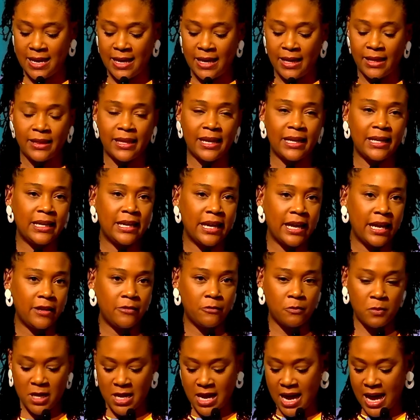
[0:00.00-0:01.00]
that gave
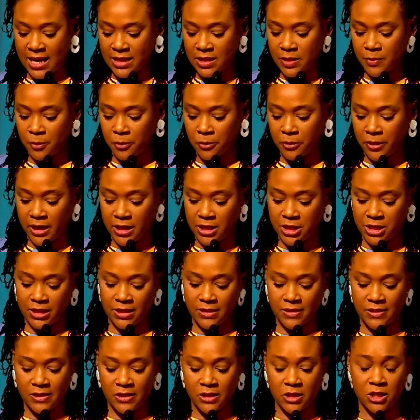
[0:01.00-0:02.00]
me
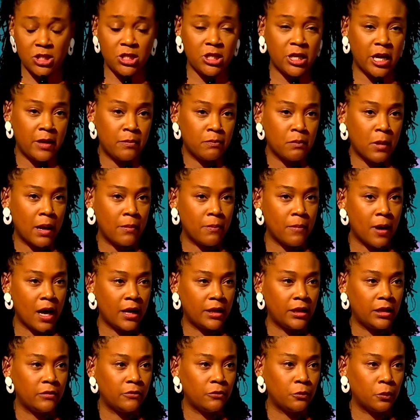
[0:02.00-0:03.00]
aspirations to shape my
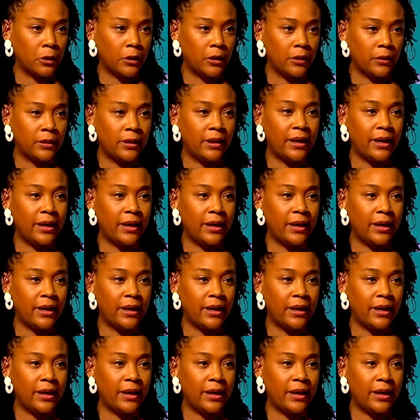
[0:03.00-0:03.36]
body of work,